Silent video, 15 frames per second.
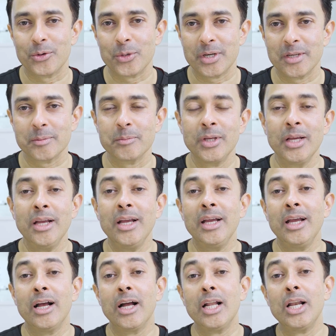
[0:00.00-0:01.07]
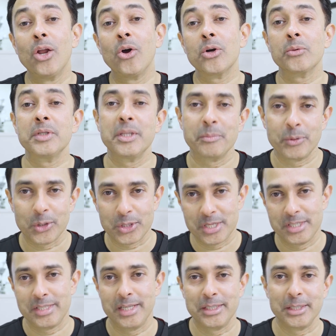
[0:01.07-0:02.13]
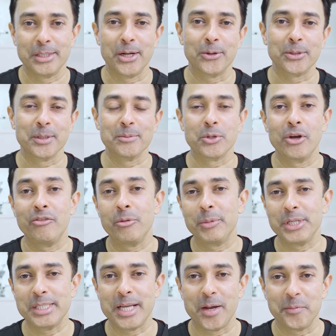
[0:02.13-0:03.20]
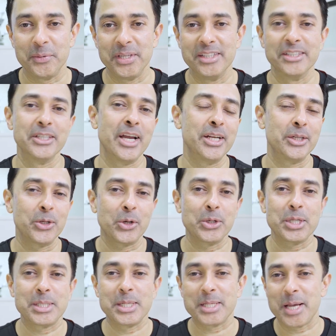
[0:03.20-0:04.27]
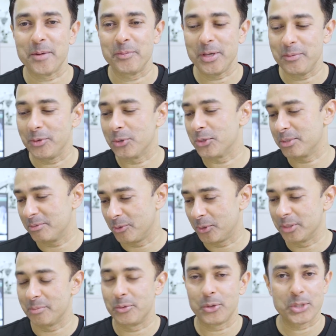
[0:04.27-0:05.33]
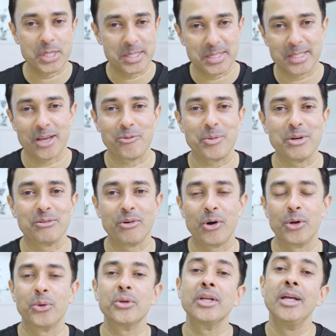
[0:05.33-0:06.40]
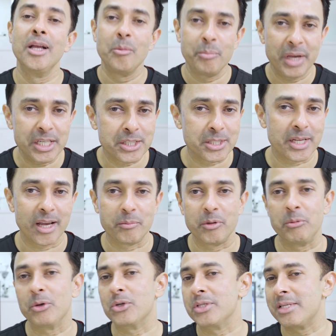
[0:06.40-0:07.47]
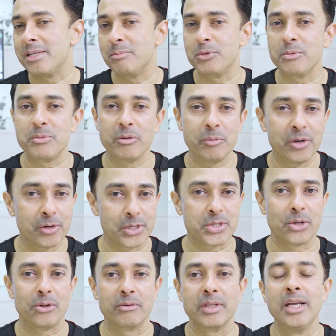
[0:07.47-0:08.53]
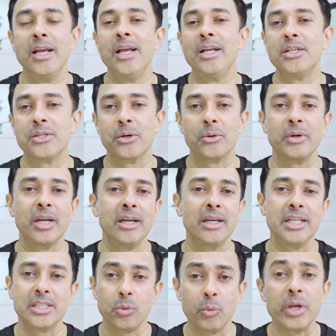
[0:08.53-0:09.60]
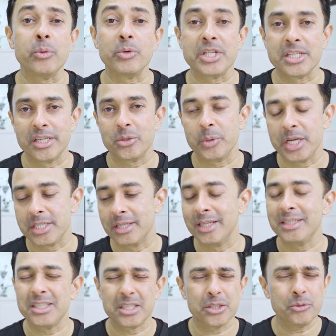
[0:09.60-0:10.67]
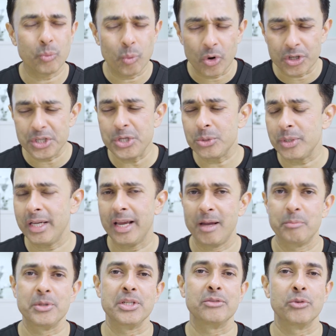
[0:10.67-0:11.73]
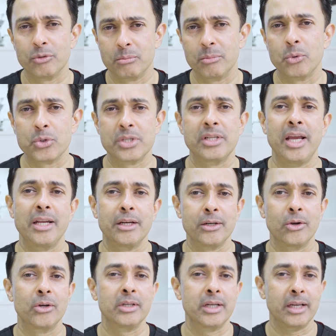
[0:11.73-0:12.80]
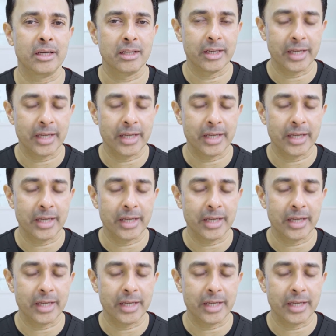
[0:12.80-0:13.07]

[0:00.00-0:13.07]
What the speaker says: outcome along with the process-centered outcome. So everybody's happy. The endodontist is happy because all the processes have been followed. Patient's happy because symptoms have been resolved. So it's a win-win situation. And this is what usually happens for most endodontic